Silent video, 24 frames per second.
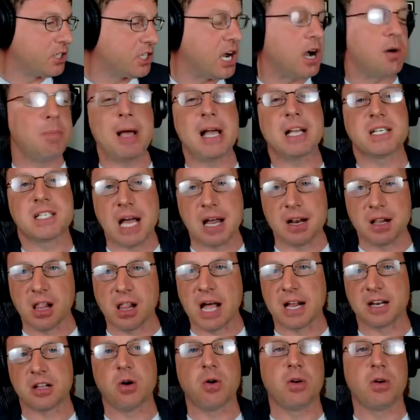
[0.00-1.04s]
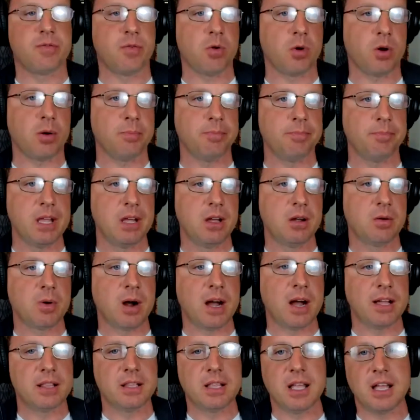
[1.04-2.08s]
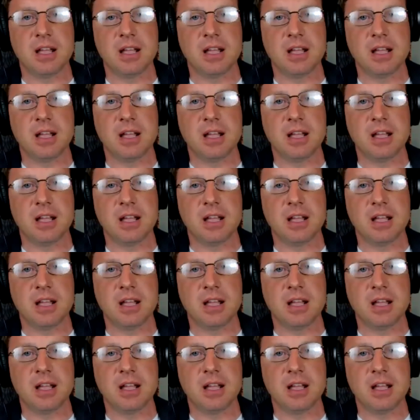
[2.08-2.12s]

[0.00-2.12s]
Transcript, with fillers: Shao Bank's got a lot going for them, right?